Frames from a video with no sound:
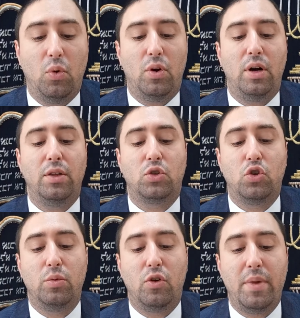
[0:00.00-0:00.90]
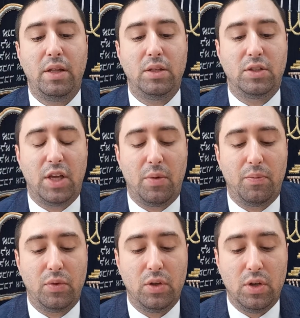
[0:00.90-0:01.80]
and the truma remained the same.
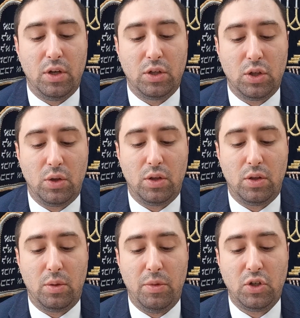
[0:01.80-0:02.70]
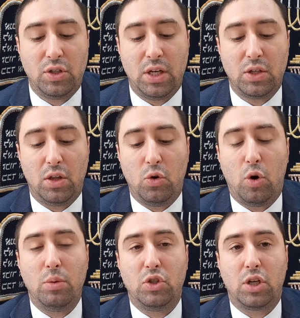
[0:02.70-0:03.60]
So the Mishnah says, under
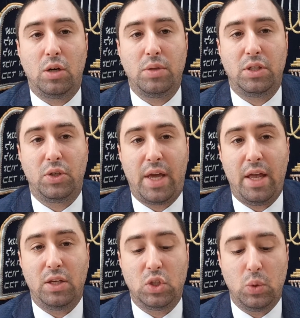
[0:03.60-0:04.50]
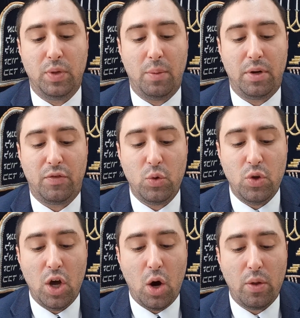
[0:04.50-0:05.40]
normal circumstances, you can't assume that. But if you
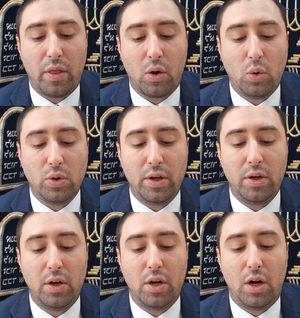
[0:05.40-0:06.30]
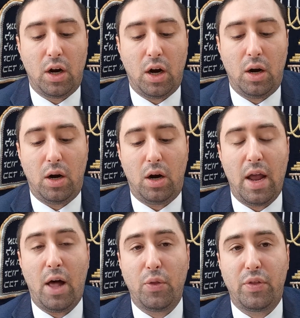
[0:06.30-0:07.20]
know the chulin are
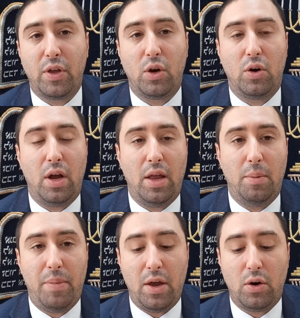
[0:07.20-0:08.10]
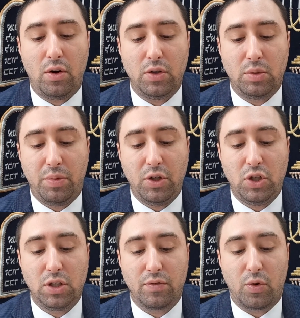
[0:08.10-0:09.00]
healthier and better
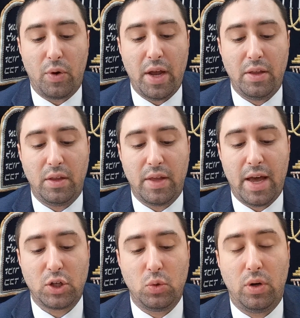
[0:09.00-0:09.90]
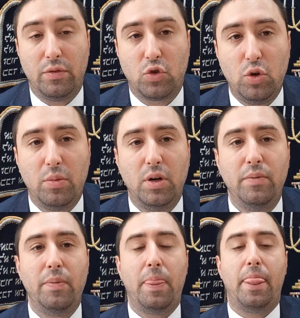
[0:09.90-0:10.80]
species of grain than the actual one of truma,
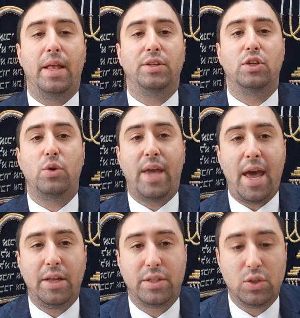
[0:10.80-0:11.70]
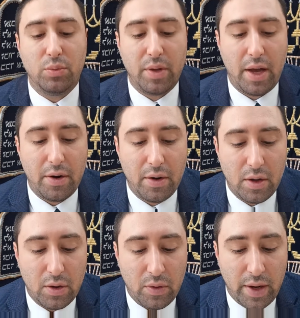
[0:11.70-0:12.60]
so you can assume that,
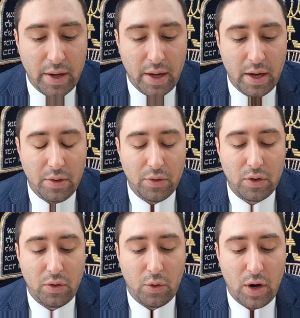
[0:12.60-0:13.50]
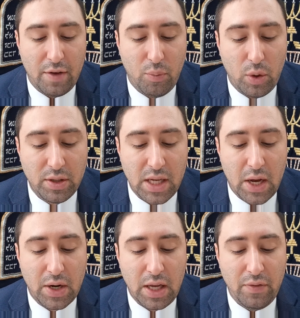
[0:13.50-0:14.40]
right? And the Rav points
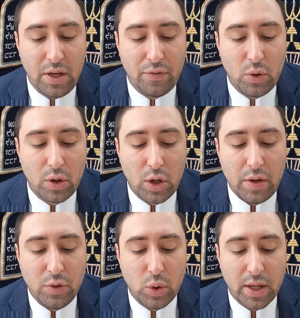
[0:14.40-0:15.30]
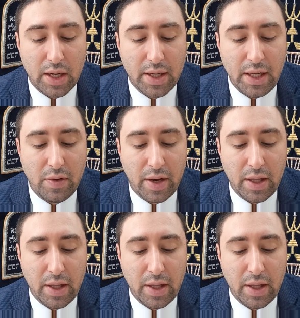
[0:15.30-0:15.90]
out, even if you could even do l'chadchila,